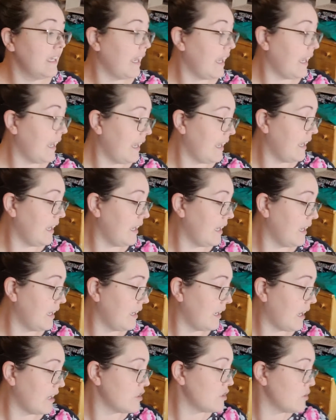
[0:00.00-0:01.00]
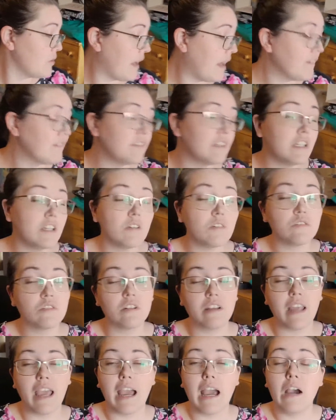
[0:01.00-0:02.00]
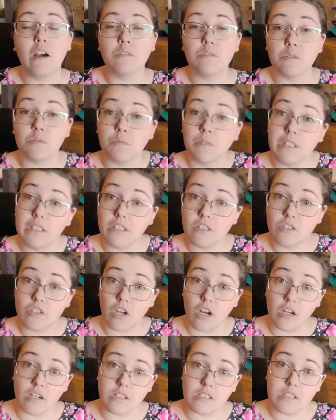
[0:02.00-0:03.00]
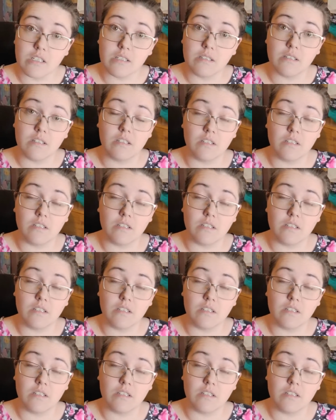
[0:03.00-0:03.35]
And I do have videos on how to read the charts.